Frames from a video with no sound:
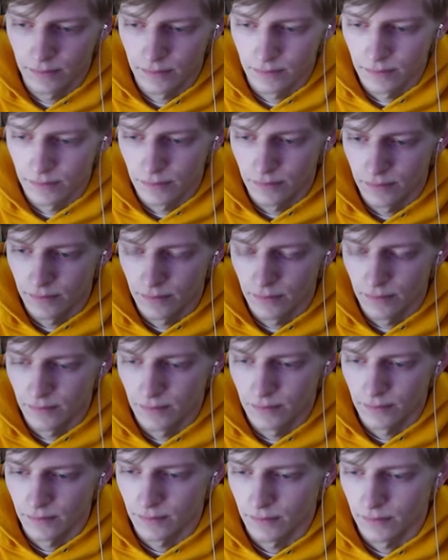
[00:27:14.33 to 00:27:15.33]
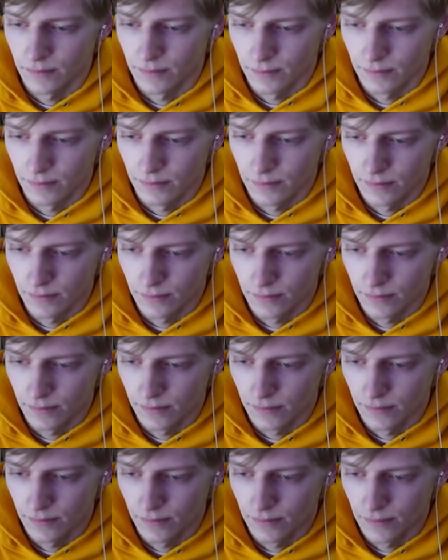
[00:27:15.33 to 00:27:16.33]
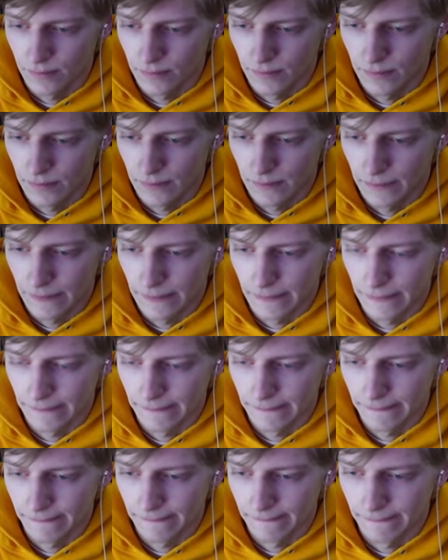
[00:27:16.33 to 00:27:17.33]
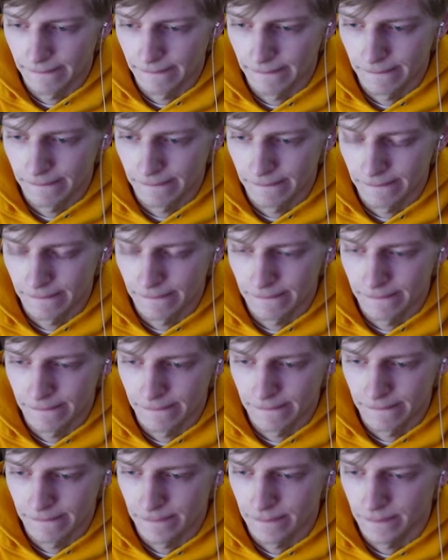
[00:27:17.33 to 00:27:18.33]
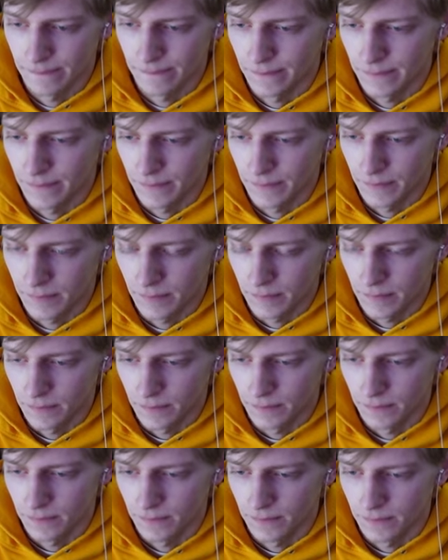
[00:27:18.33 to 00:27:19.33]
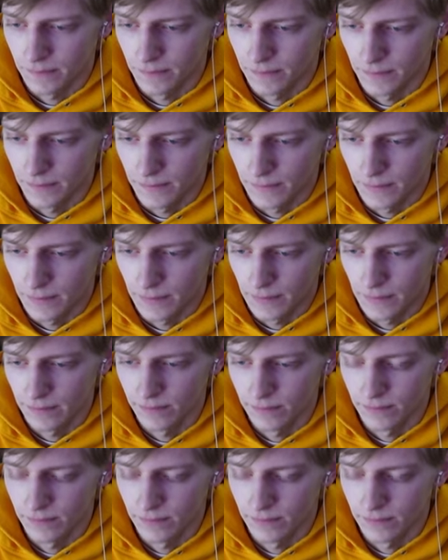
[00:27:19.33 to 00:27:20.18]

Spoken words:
This person isn't speaking.